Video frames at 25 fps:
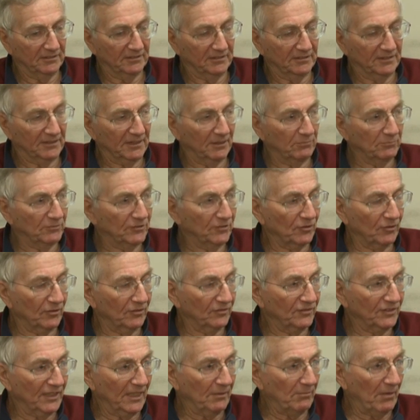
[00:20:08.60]
some sort
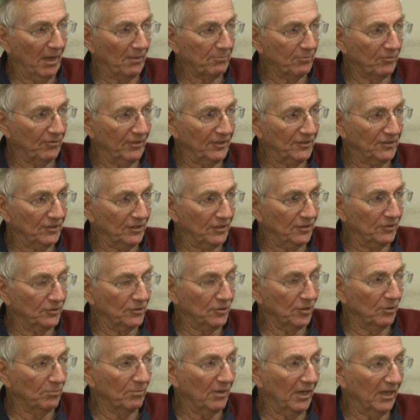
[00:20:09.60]
of same operation in
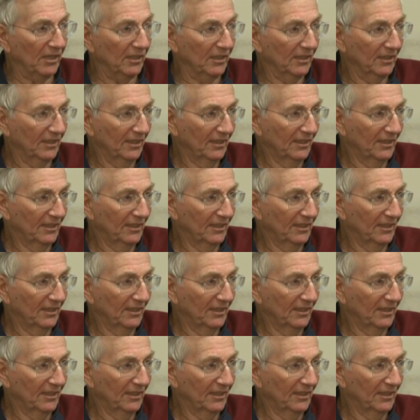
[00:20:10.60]
Jobar,